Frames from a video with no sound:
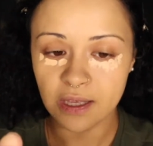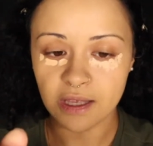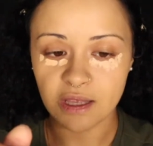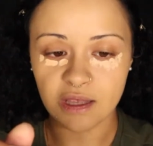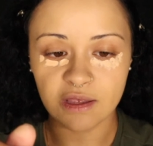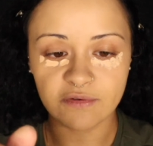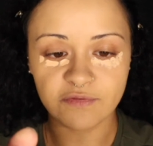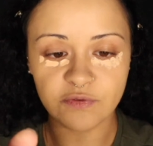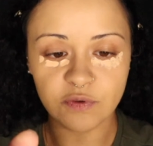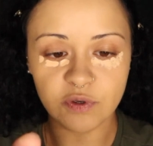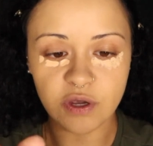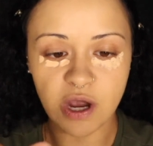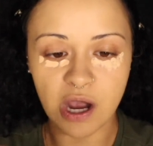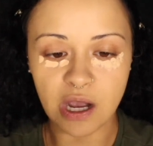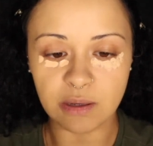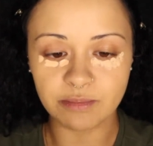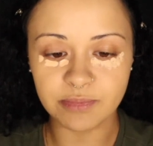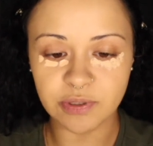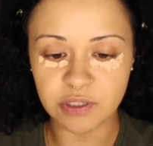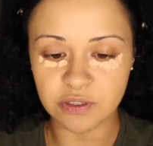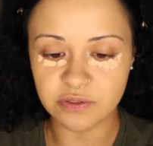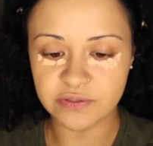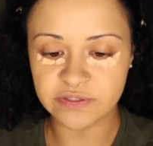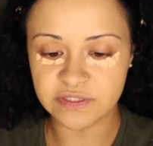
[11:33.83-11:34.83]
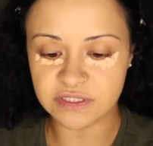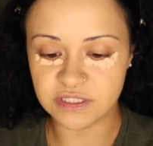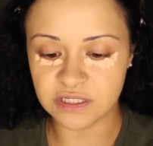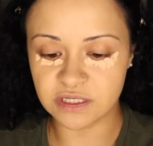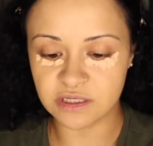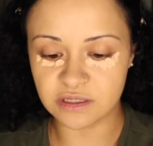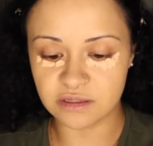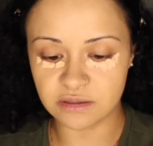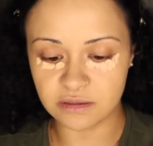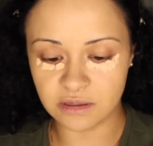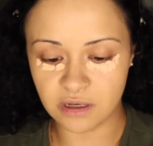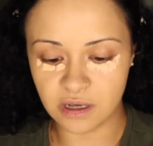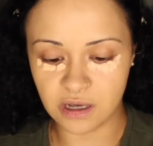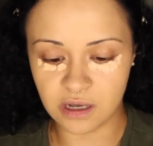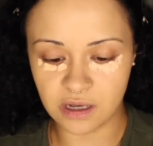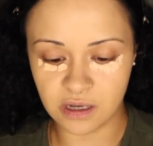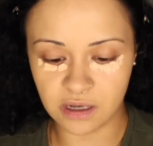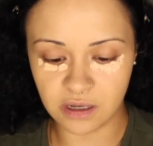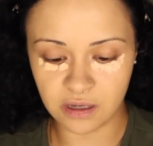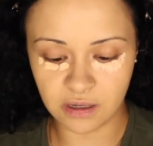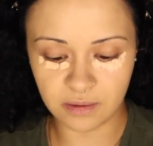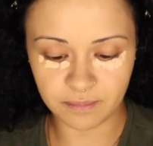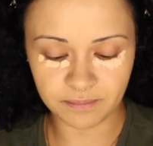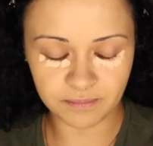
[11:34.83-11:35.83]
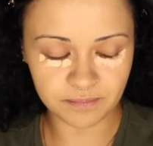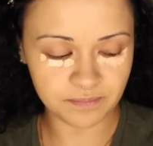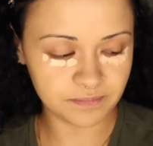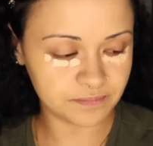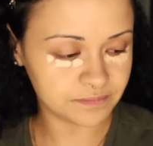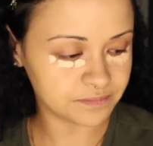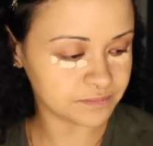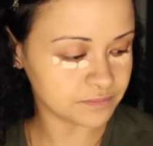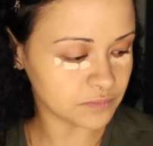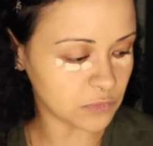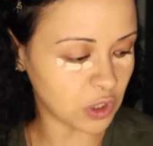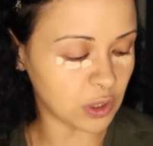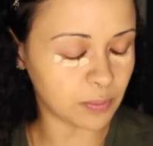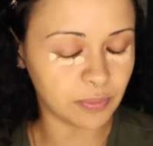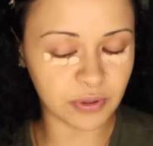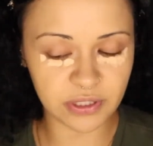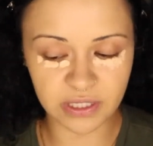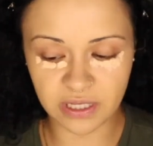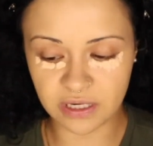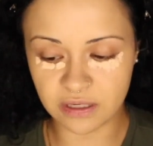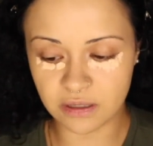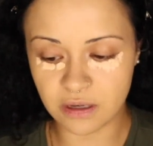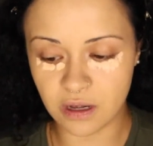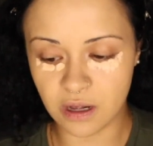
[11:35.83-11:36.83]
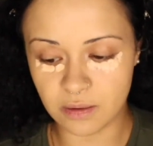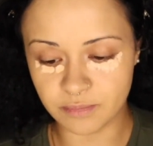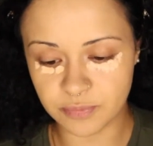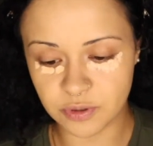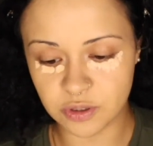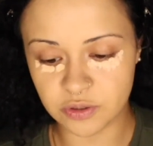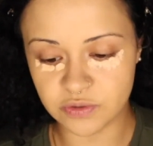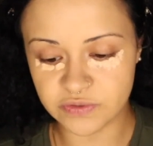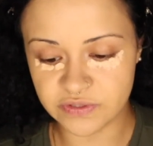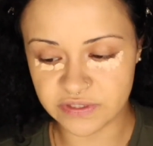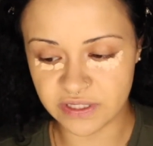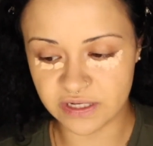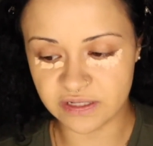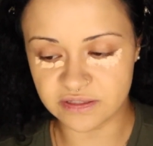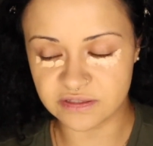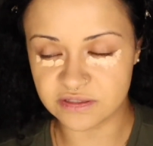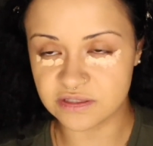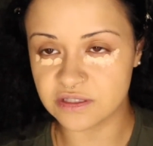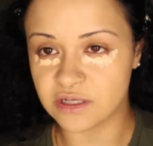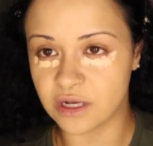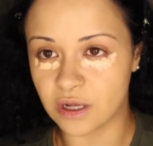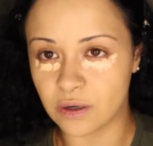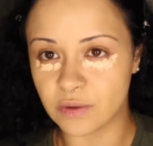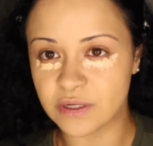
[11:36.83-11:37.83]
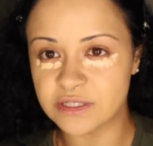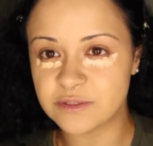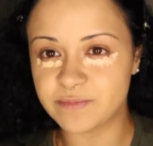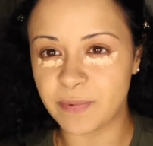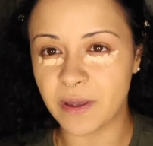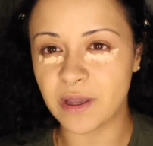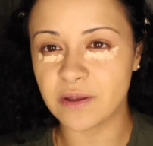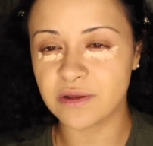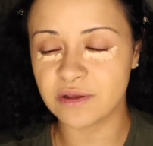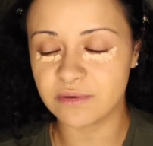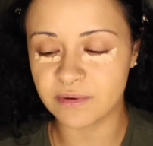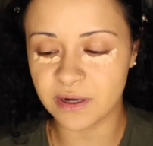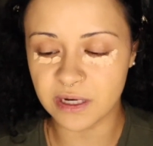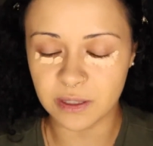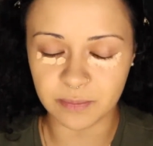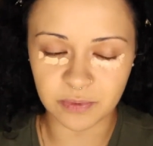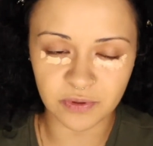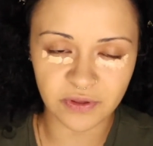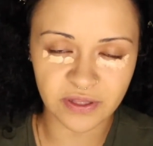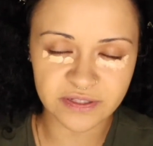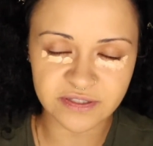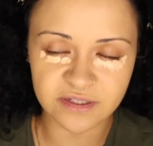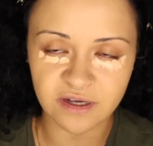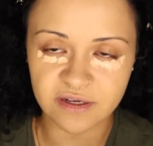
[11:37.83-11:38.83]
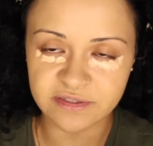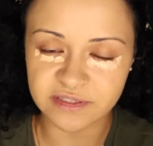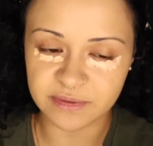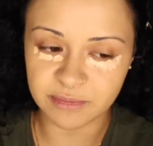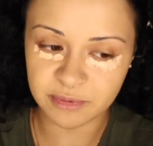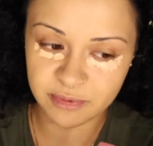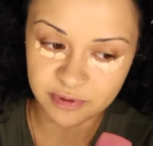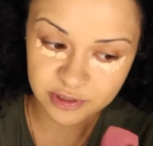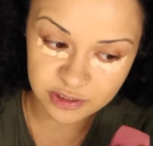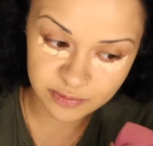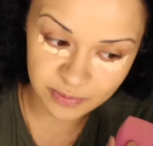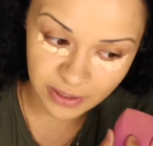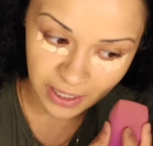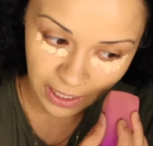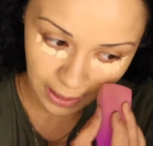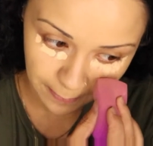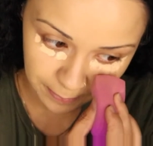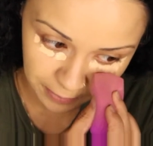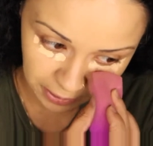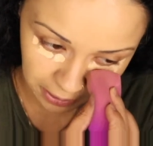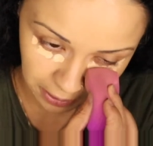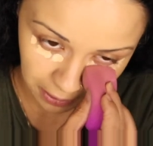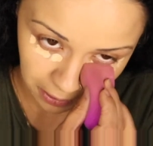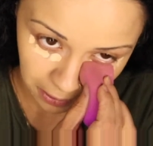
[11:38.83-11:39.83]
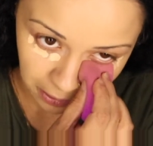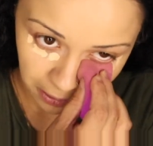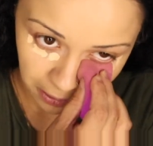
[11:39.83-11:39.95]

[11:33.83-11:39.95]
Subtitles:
If you compost it, or put it in compost, that it's, you know, it's biodegradable. That's awesome. It makes me happy.